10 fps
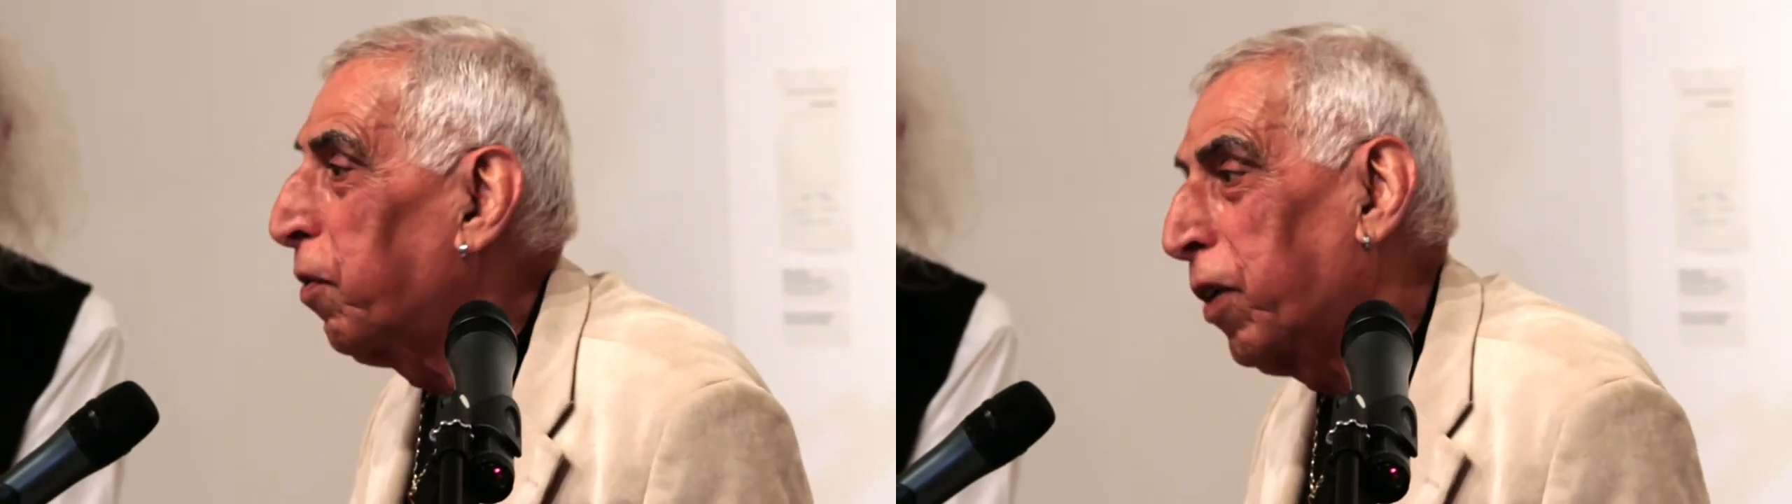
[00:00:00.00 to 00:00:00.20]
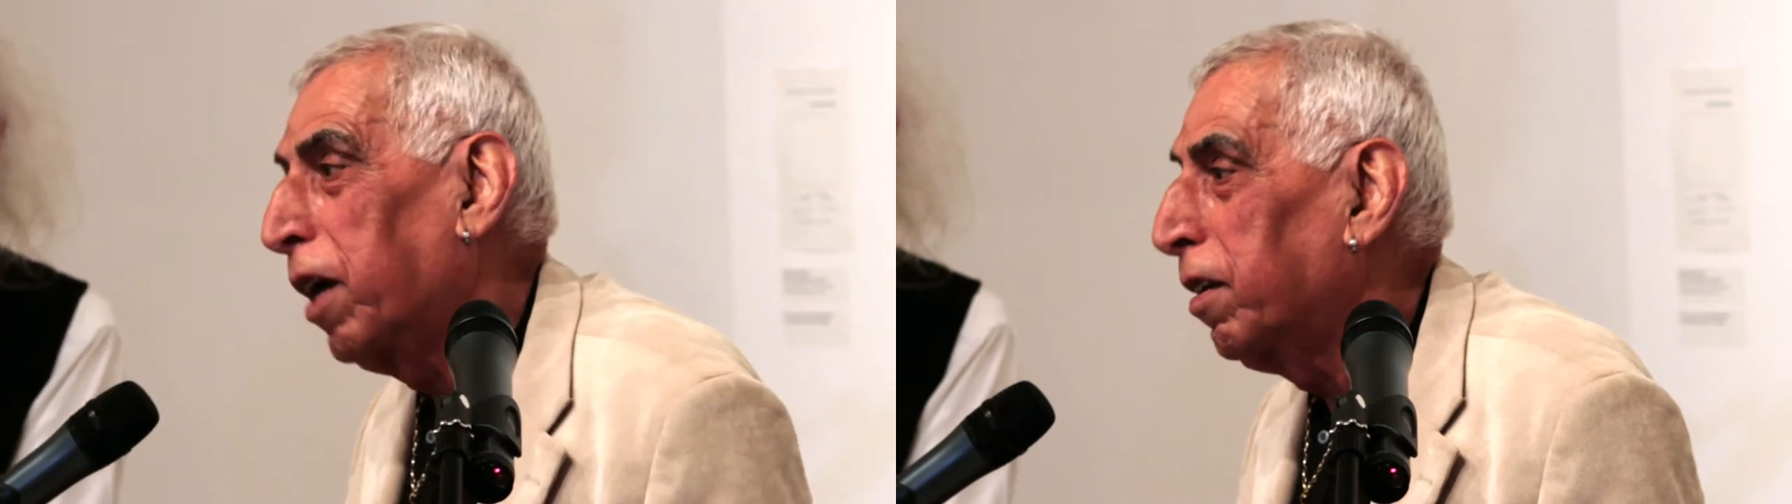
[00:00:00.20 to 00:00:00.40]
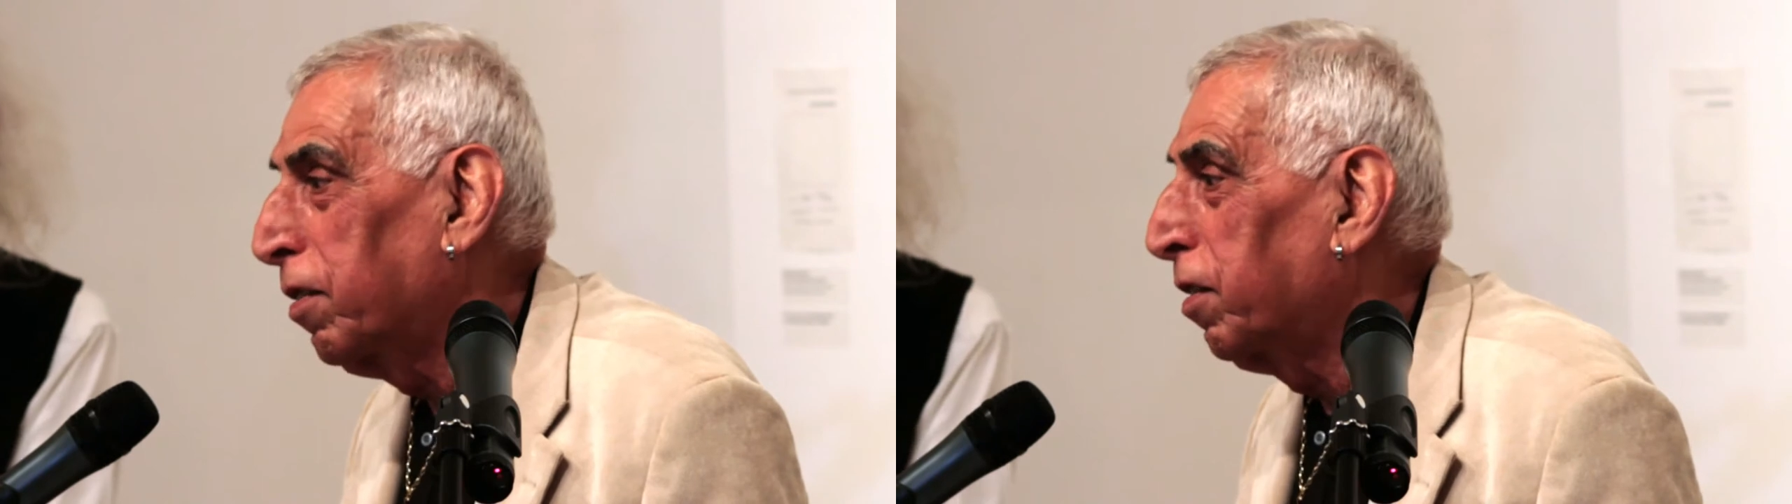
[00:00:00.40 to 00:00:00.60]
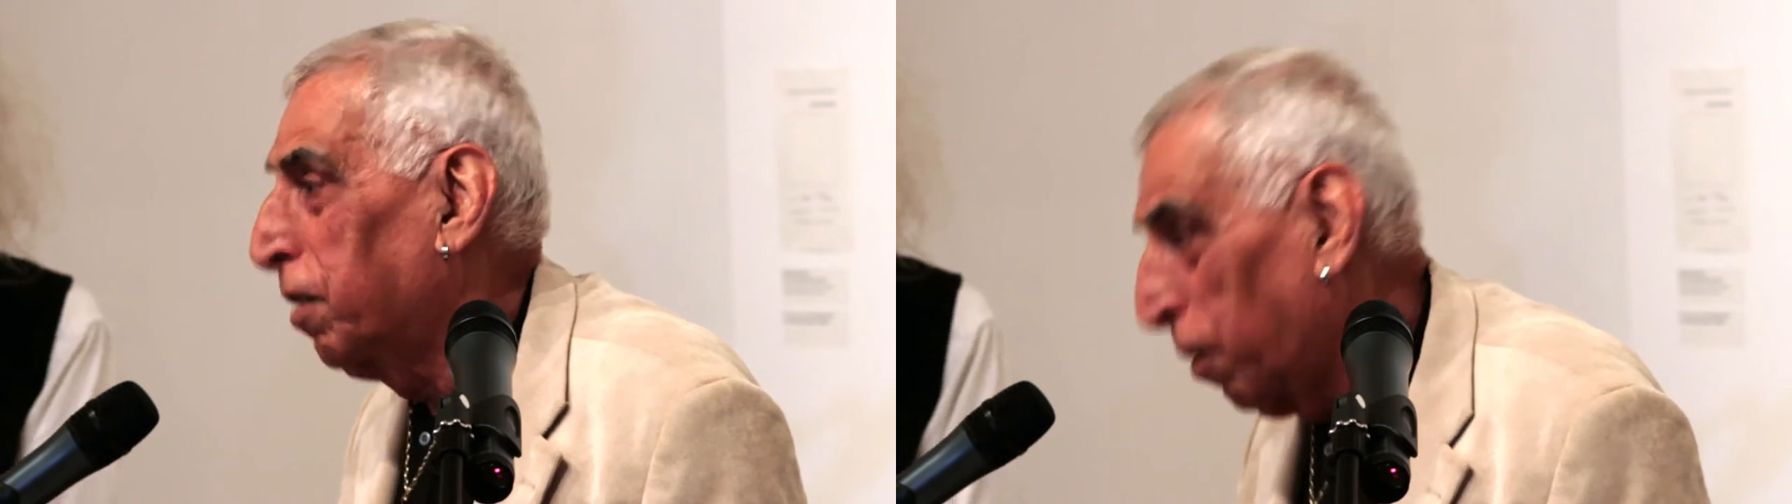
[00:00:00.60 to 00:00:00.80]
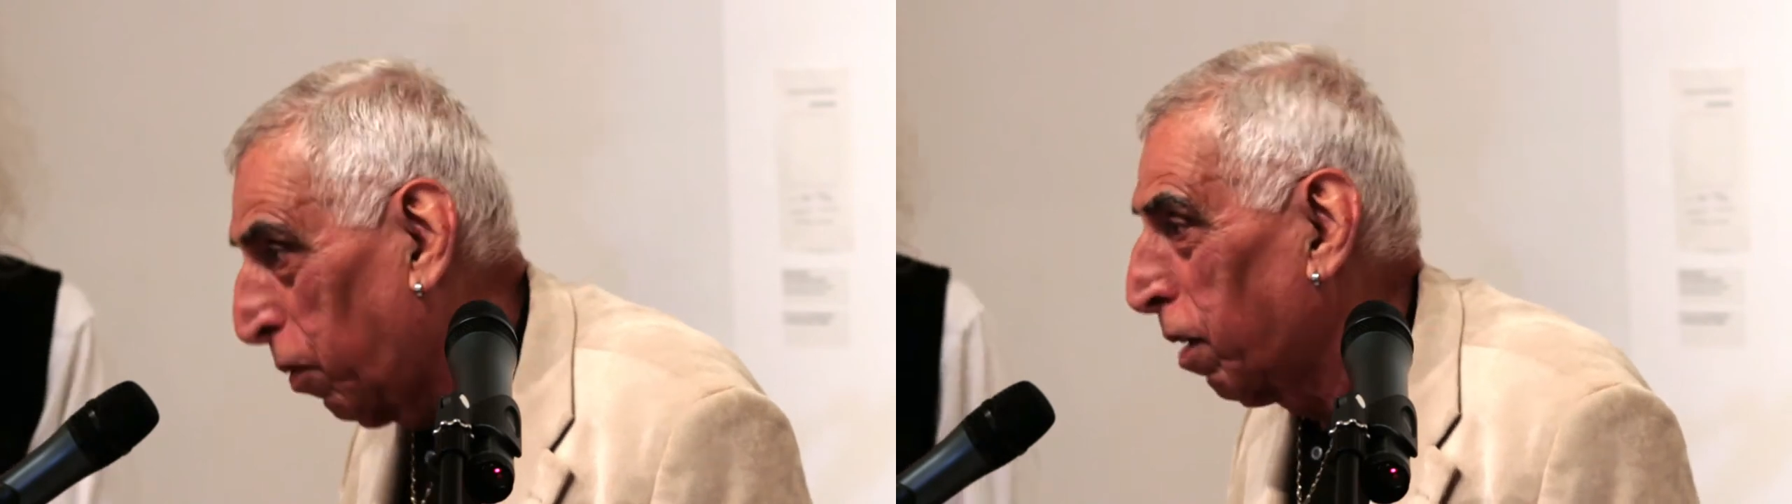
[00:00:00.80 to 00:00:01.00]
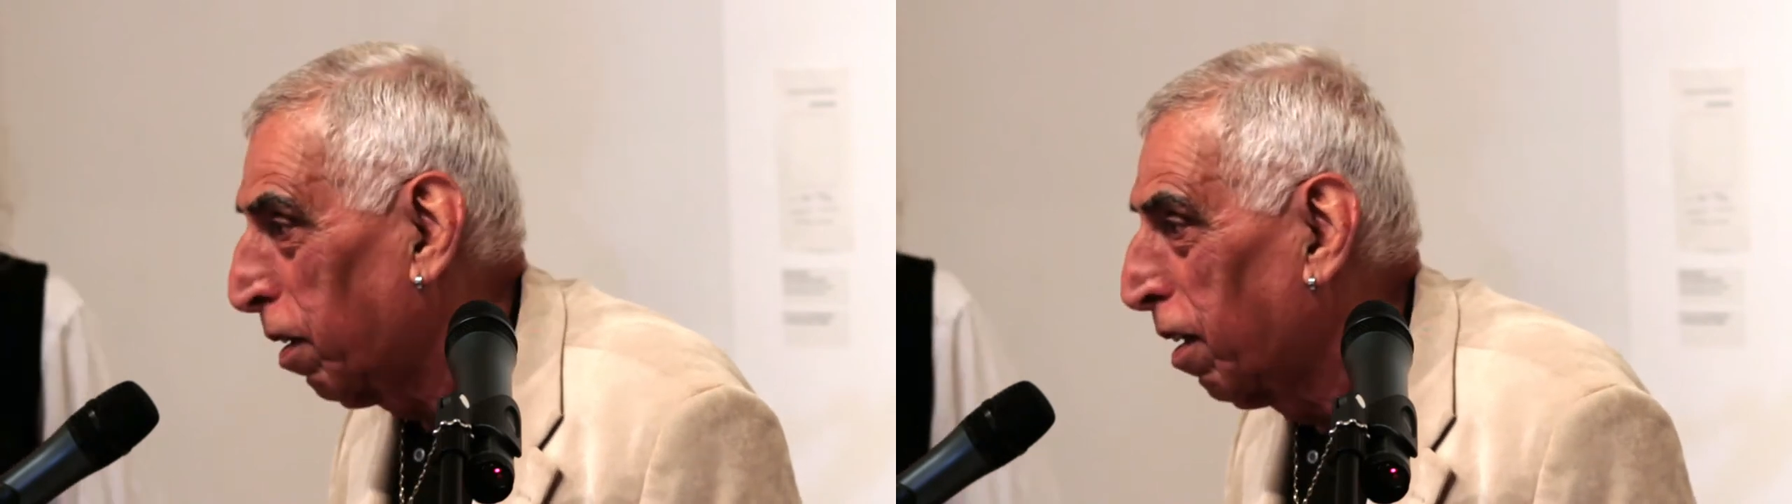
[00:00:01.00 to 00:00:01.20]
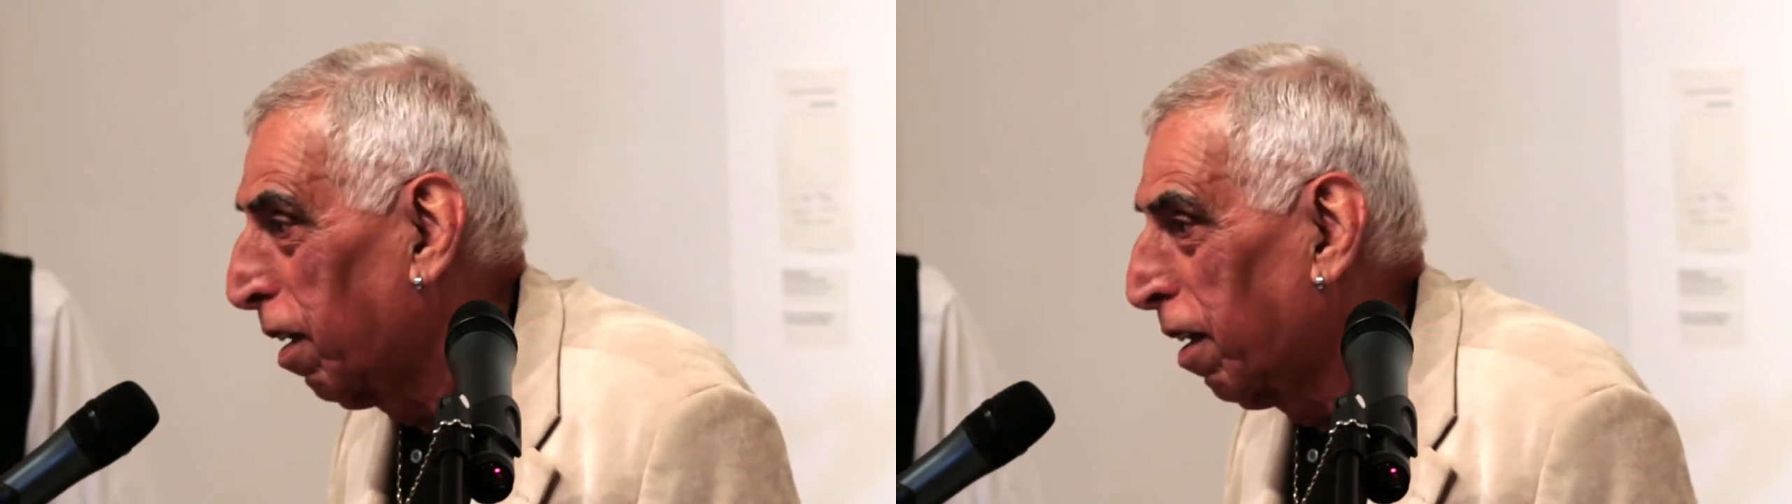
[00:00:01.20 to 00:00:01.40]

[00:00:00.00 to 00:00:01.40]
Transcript: friend Stephen.